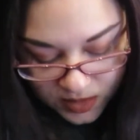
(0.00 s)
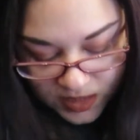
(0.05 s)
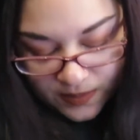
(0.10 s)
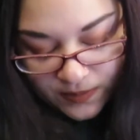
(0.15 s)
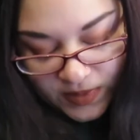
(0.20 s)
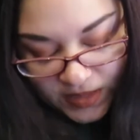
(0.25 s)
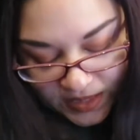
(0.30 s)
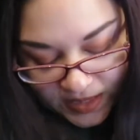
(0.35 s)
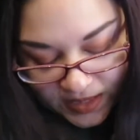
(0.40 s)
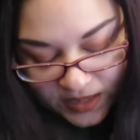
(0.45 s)

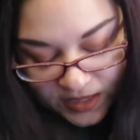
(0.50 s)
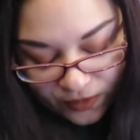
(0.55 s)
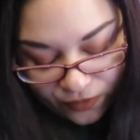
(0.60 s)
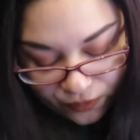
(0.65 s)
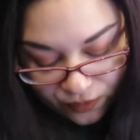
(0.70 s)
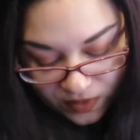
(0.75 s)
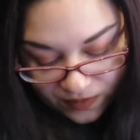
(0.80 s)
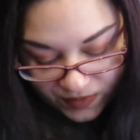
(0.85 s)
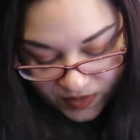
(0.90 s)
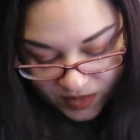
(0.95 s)
um, again, I
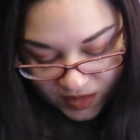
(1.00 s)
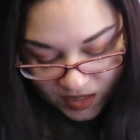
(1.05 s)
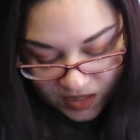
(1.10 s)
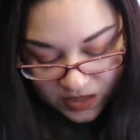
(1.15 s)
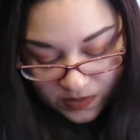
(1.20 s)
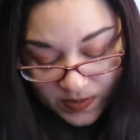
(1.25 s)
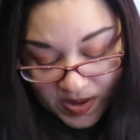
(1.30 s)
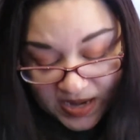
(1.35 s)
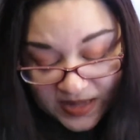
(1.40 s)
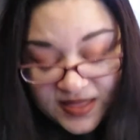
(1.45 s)
threw everything in
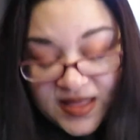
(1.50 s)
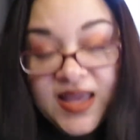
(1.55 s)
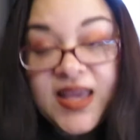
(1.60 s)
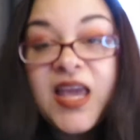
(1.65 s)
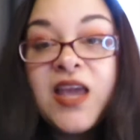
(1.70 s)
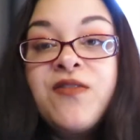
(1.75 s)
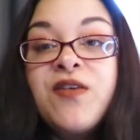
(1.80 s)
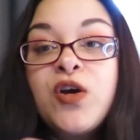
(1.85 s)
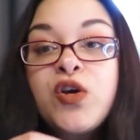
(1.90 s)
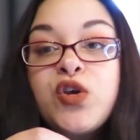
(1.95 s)
the bag. They
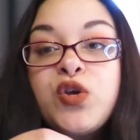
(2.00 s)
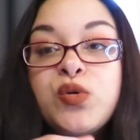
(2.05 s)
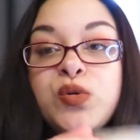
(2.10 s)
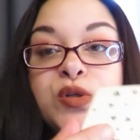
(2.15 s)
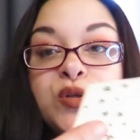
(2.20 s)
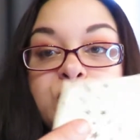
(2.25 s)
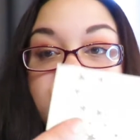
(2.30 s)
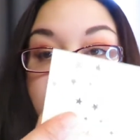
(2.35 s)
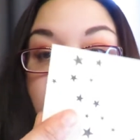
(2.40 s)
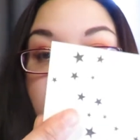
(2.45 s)
gave out cute little